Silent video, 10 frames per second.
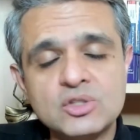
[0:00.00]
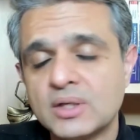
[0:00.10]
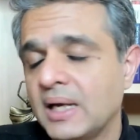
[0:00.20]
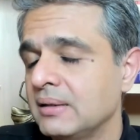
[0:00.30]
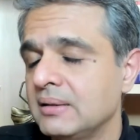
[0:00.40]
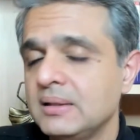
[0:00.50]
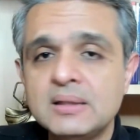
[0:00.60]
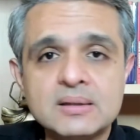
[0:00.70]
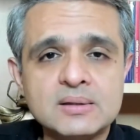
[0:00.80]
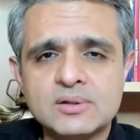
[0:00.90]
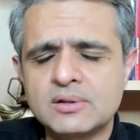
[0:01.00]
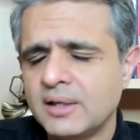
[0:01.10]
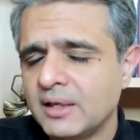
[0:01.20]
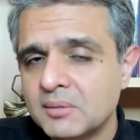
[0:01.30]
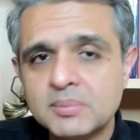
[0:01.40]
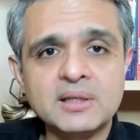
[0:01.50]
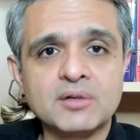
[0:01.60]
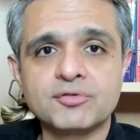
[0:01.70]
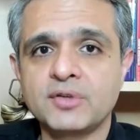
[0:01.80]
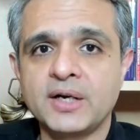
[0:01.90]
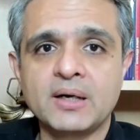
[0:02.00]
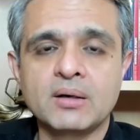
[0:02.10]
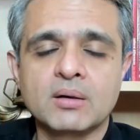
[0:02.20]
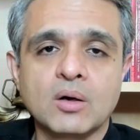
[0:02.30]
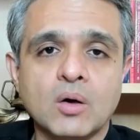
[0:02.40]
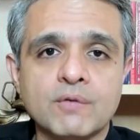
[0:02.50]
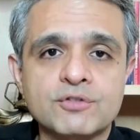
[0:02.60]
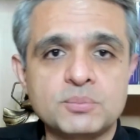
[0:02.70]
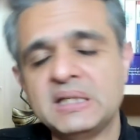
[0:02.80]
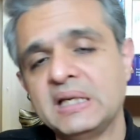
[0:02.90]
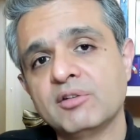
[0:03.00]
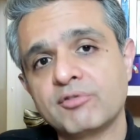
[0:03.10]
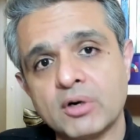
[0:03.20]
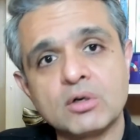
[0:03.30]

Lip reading: And he is terribly afraid of speaking in front of